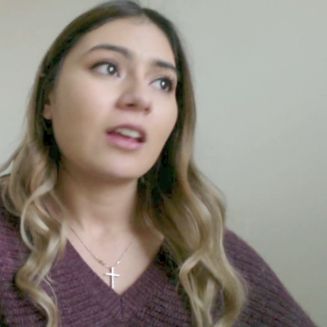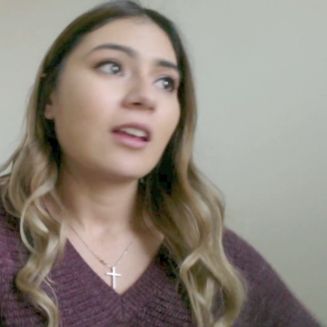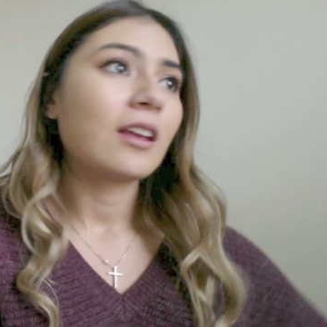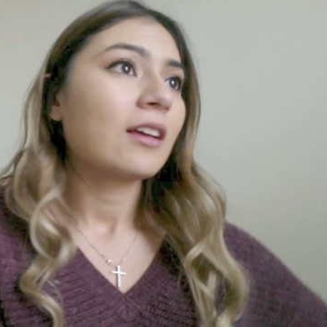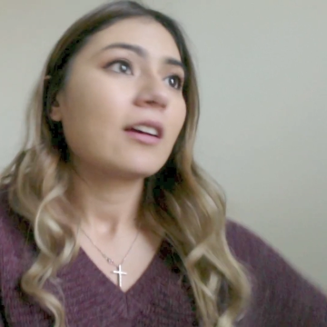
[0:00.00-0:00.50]

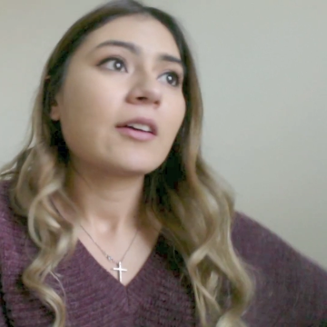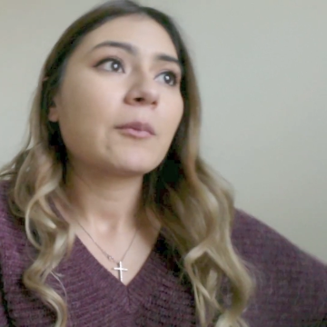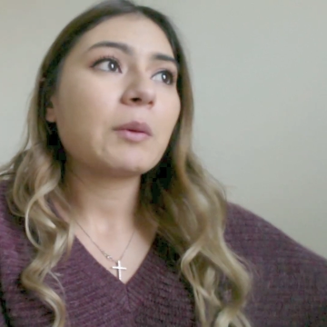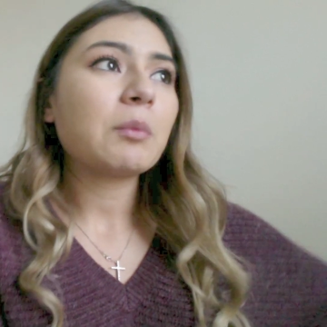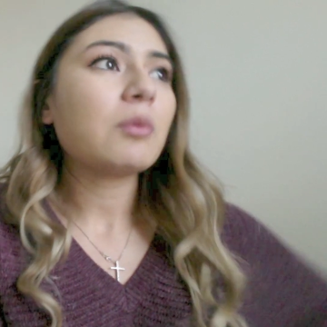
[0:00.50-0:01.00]
People
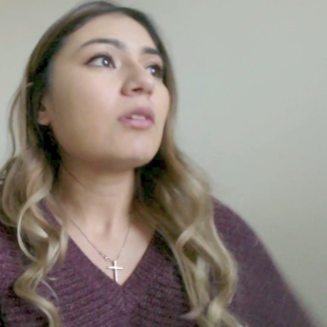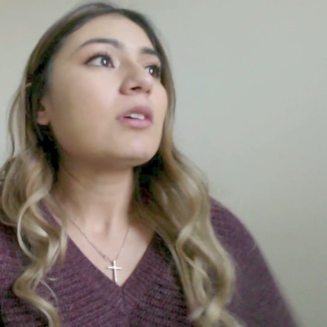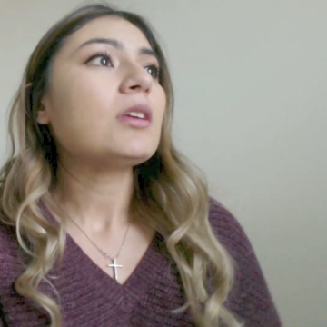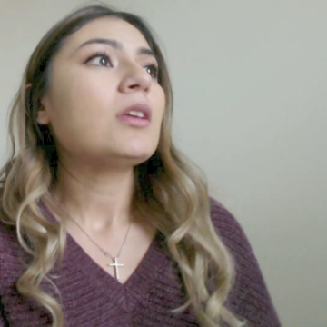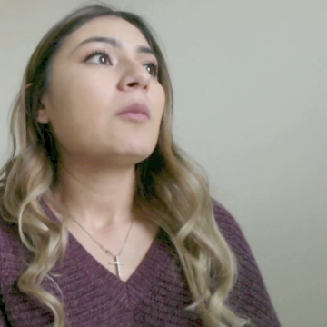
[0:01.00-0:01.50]

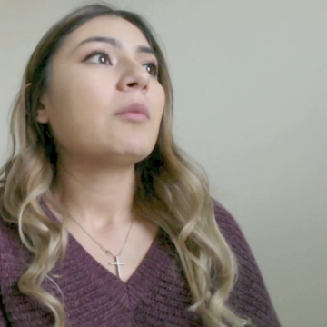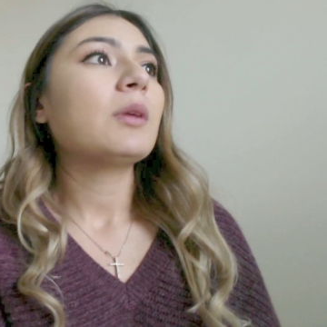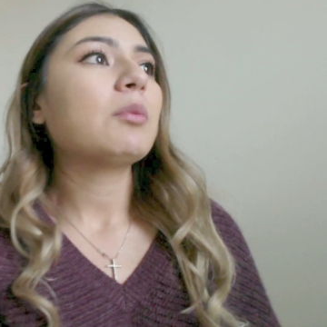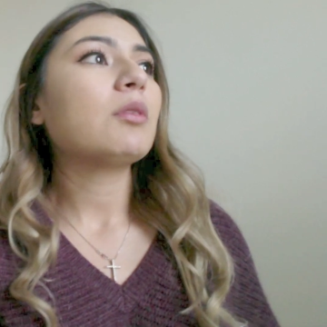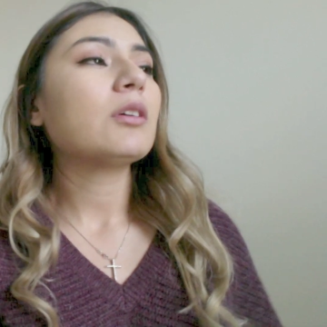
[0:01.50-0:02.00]
people always
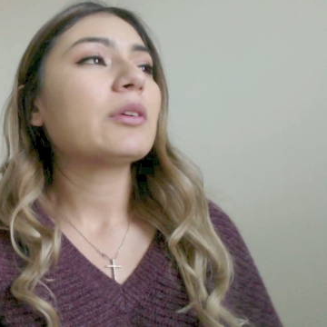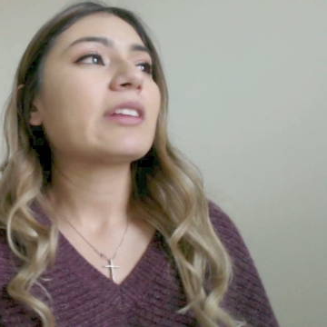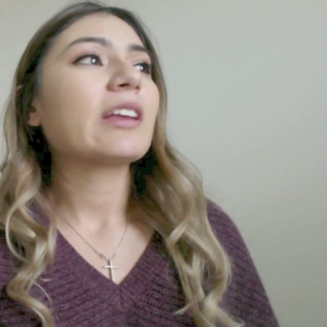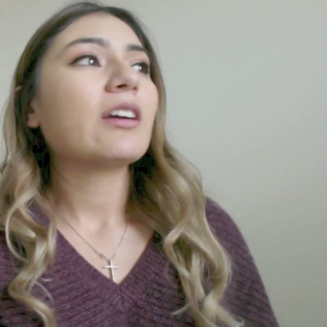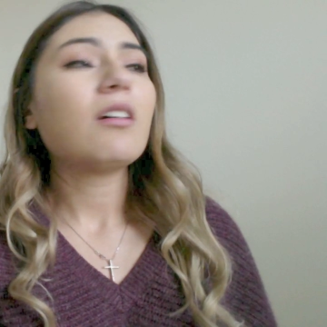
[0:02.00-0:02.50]
say,
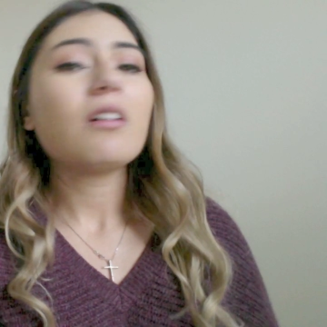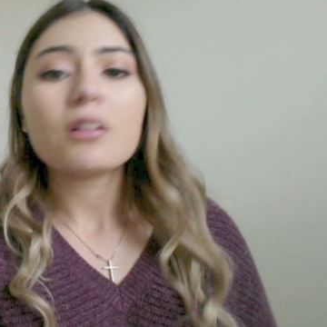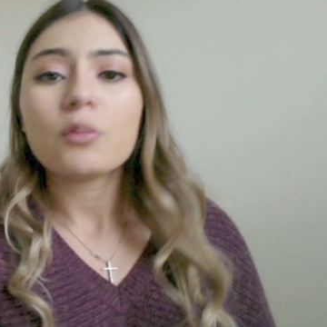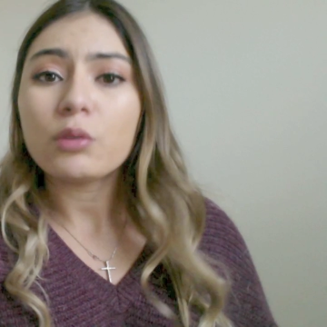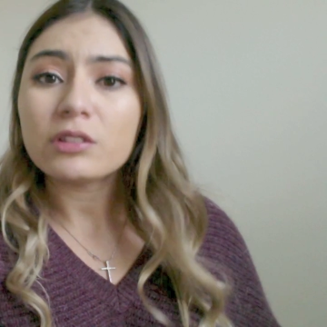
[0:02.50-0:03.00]
"Oh, well, did
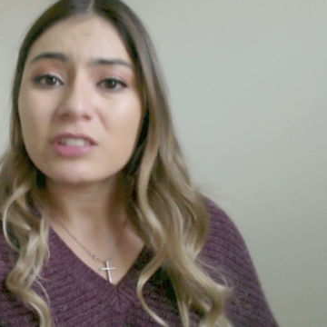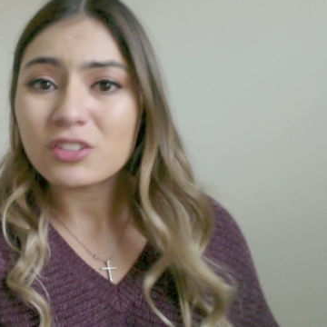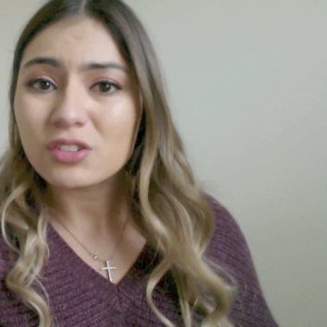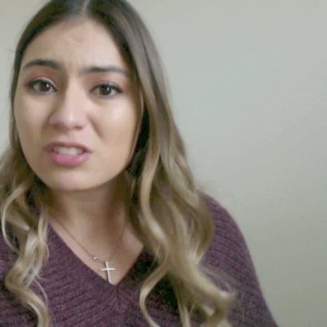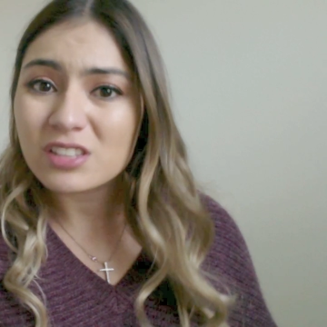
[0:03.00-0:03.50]
you
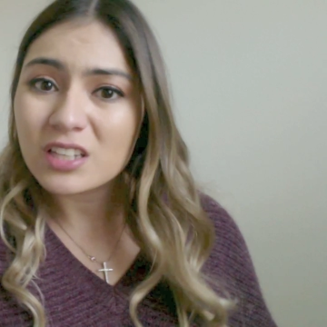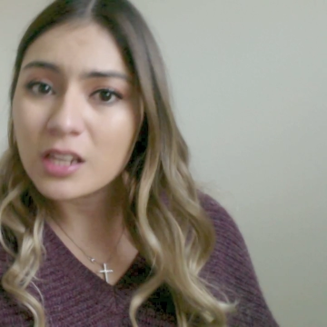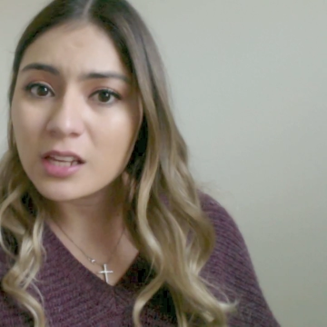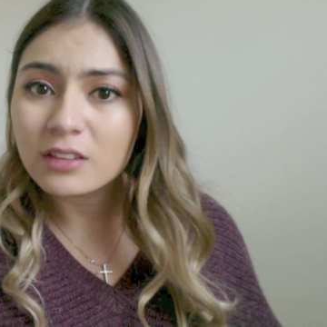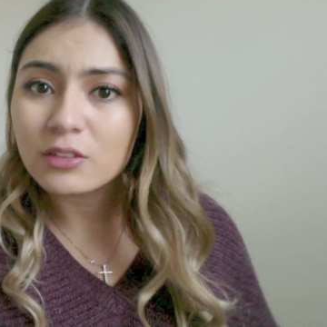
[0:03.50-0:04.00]
study? Do you
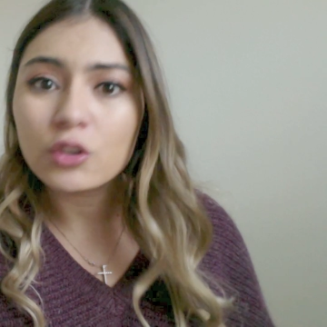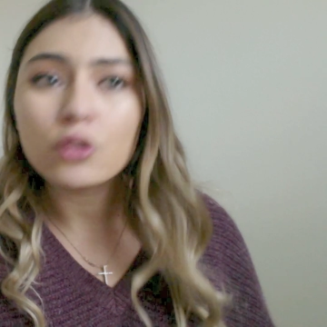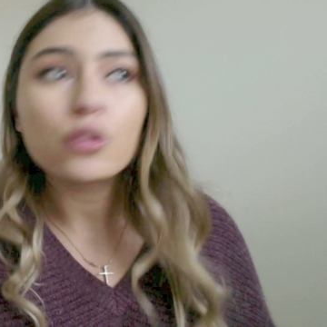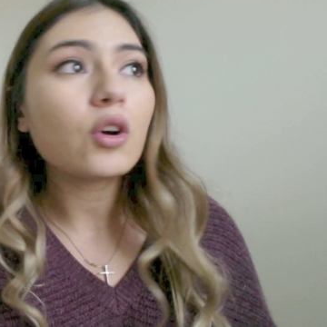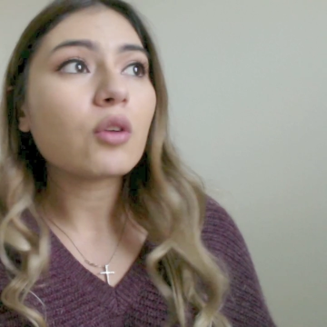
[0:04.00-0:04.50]
know your
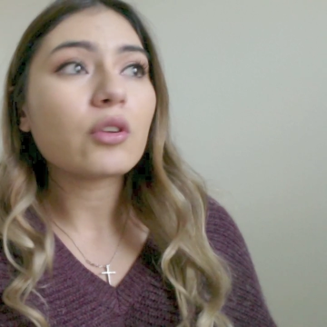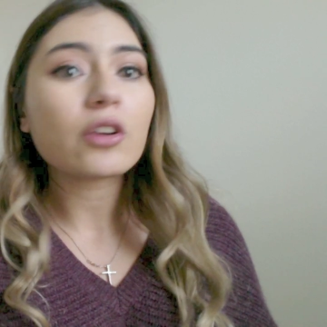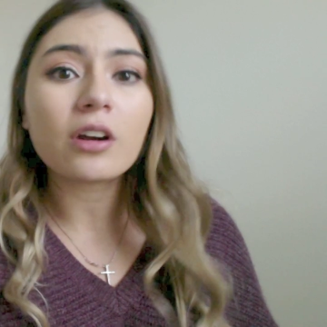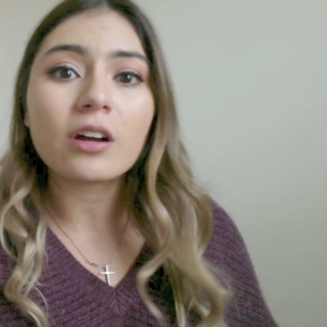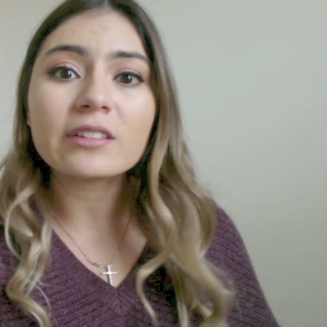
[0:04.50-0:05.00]
content?"